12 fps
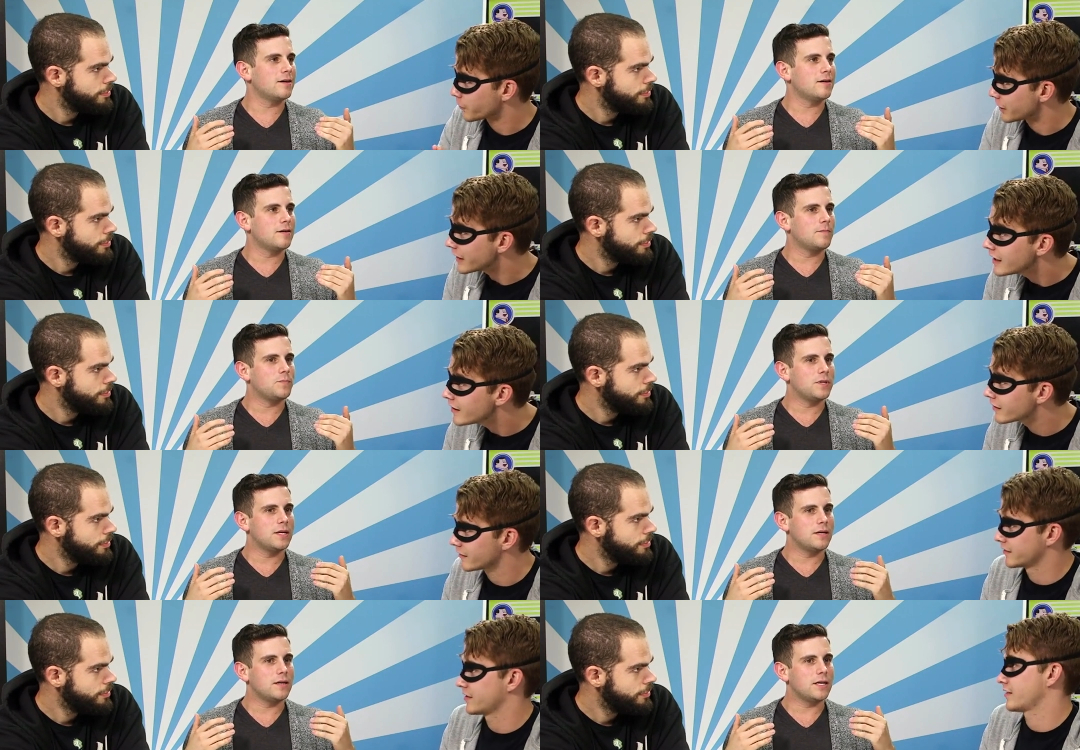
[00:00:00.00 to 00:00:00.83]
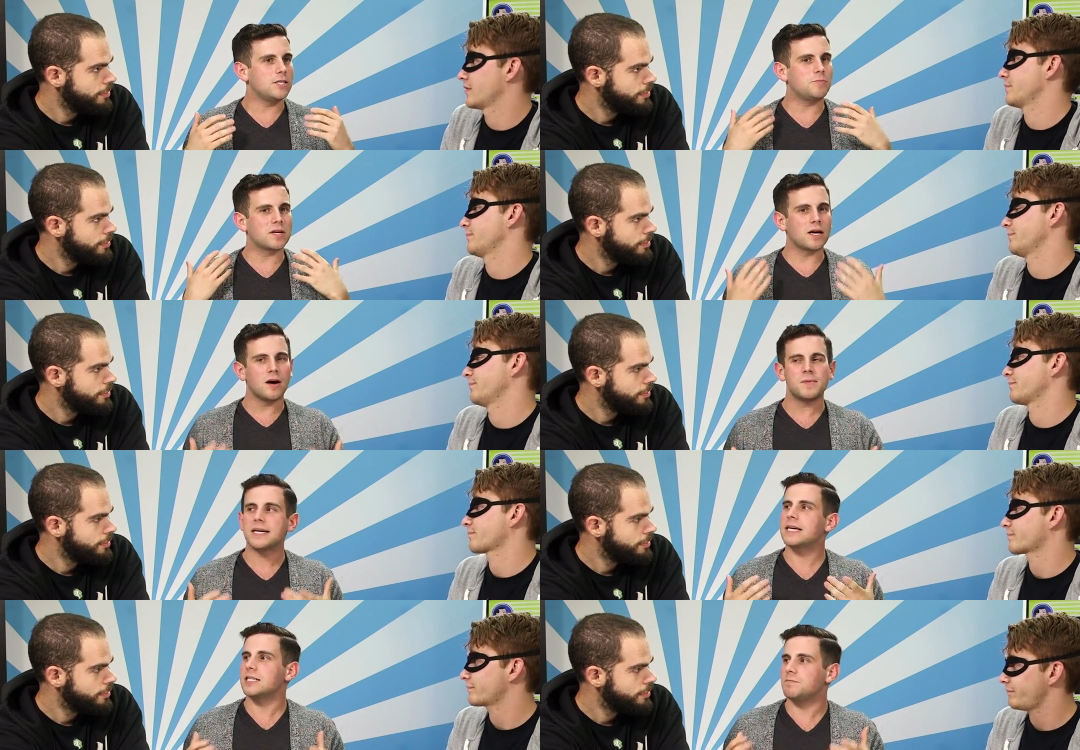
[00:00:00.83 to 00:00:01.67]
Speaker 1: For years. He's
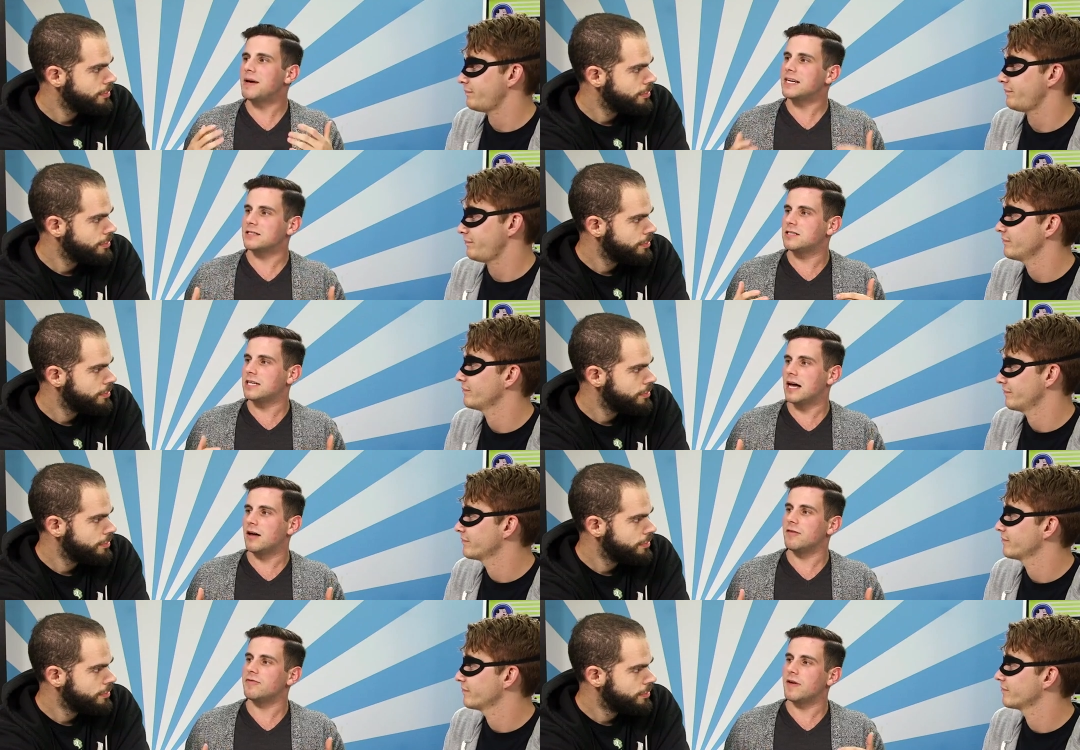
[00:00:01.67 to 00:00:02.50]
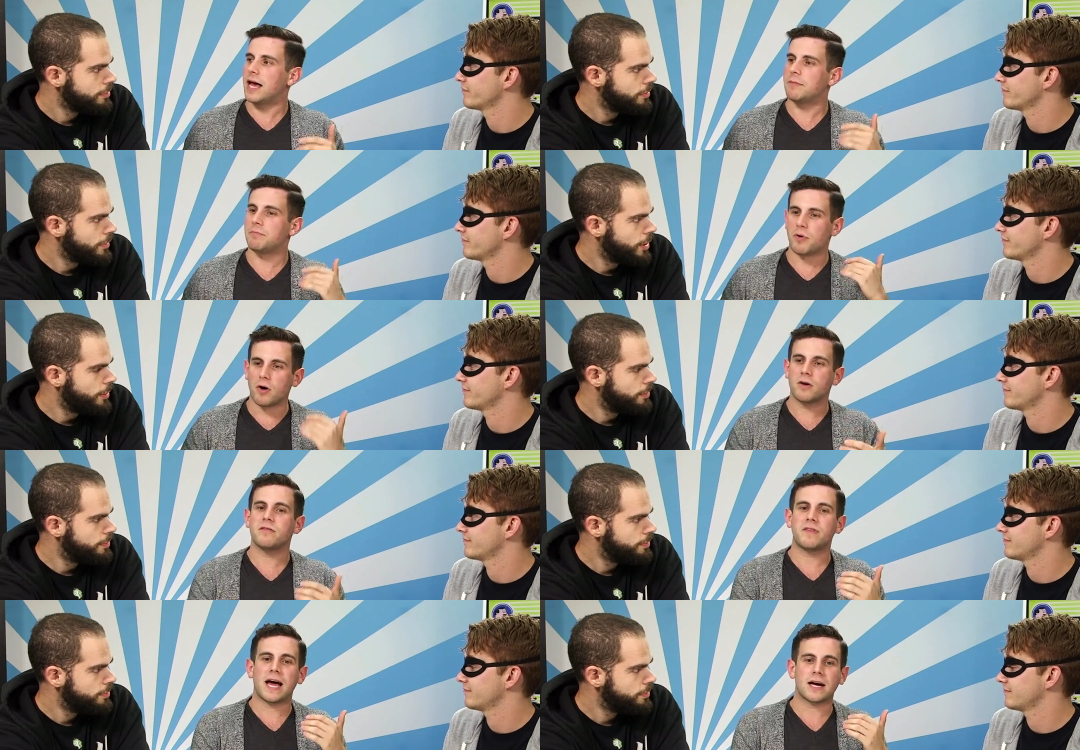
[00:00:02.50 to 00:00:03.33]
becoming his best self, and mm. part
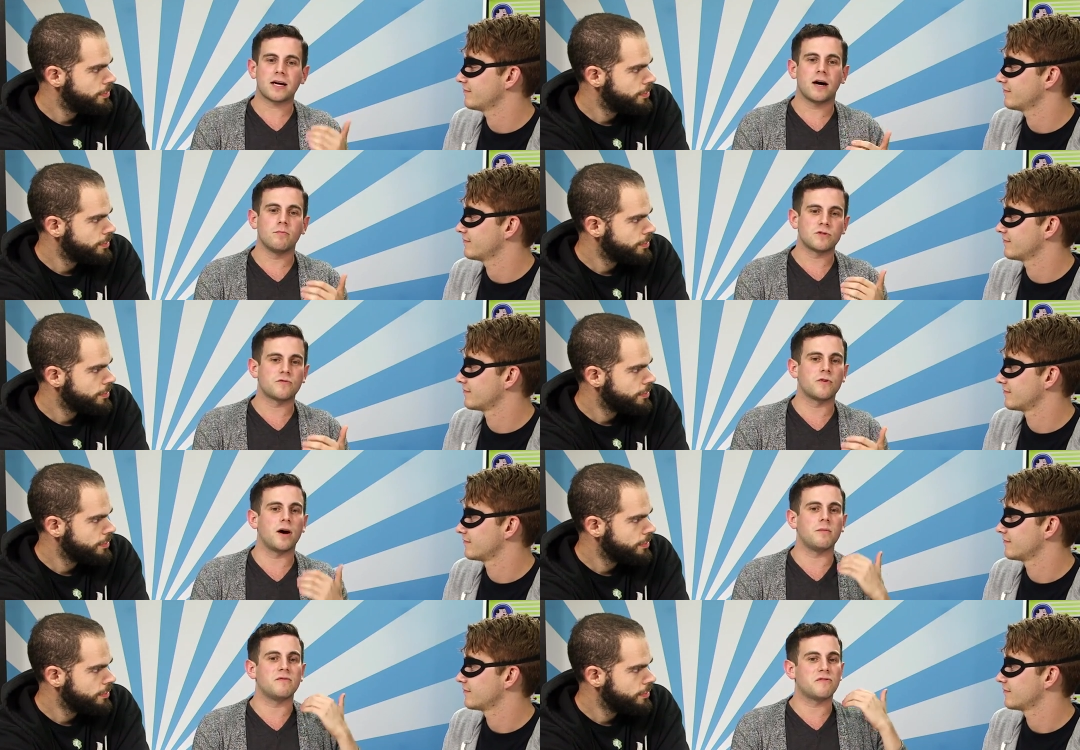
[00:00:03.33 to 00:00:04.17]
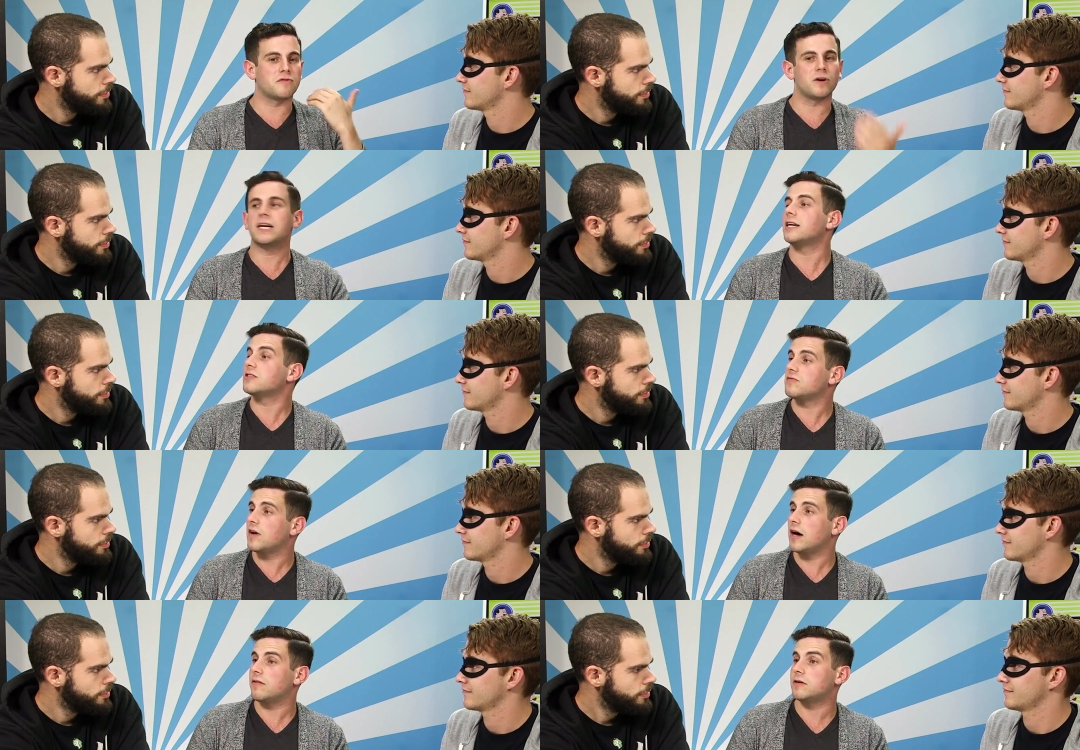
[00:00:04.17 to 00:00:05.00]
of that comes from freeing his
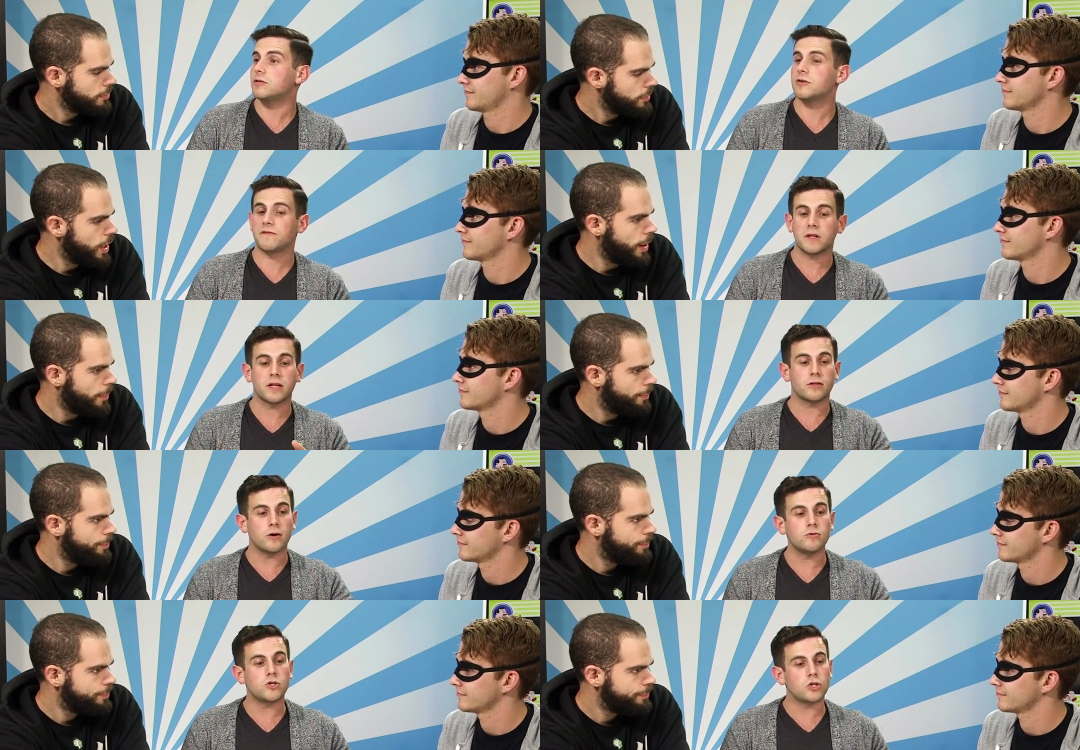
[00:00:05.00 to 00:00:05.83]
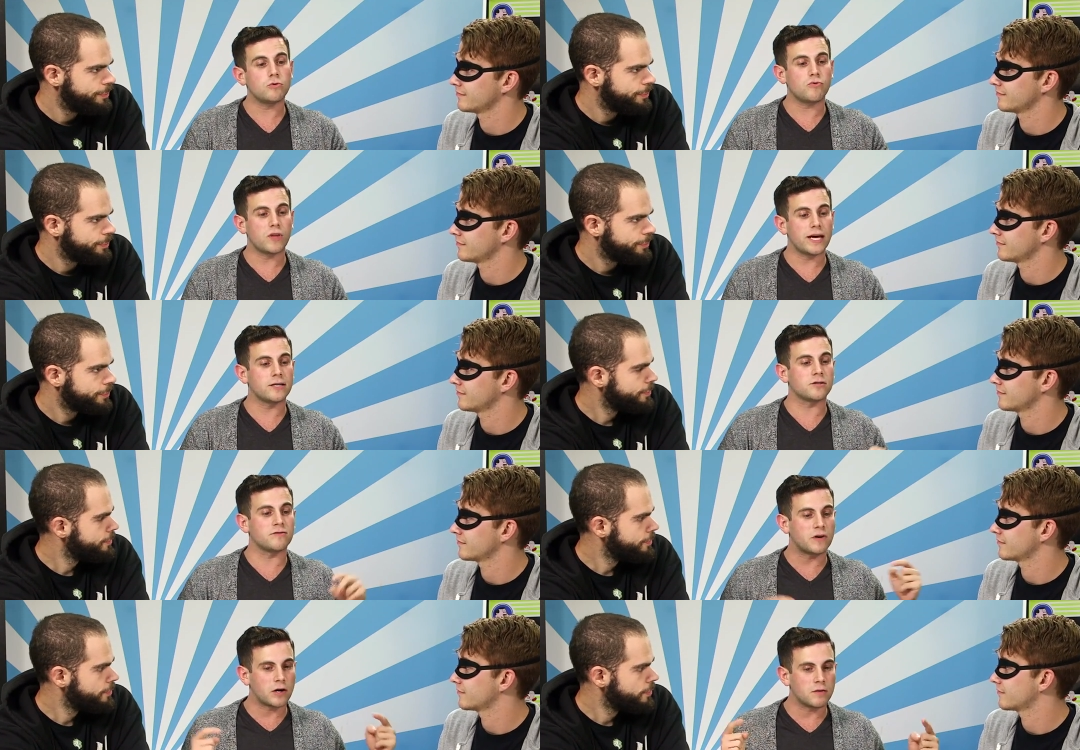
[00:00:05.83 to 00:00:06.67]
father. So yeah. I feel like those two things are
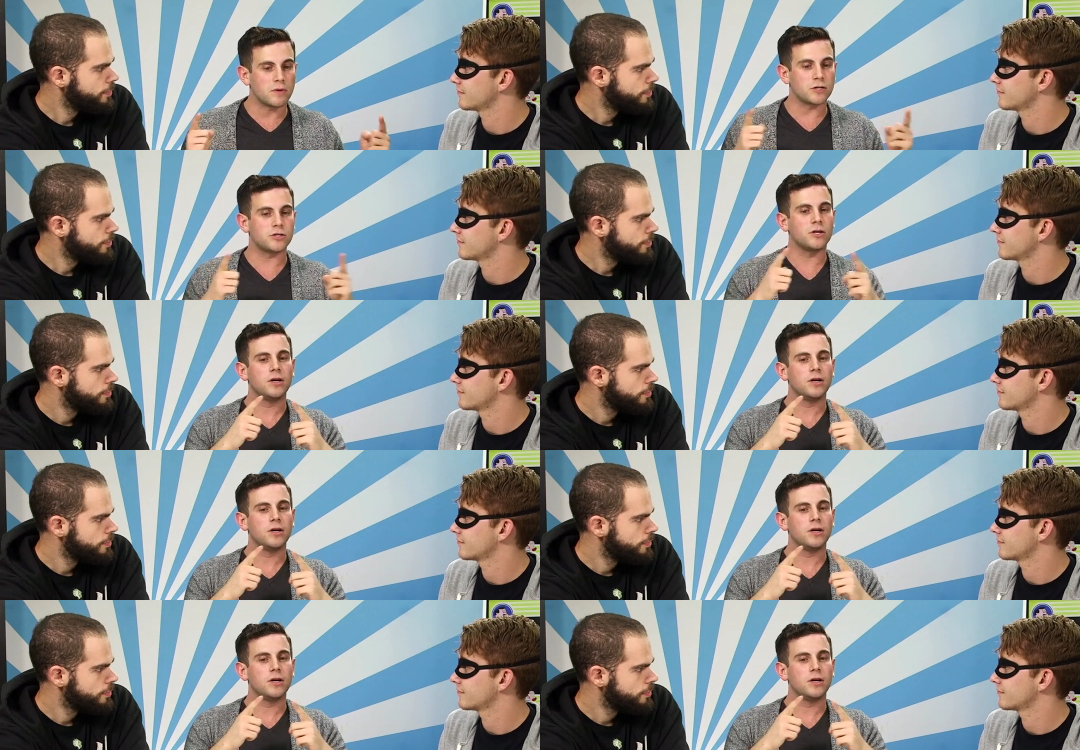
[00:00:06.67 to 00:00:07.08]
very much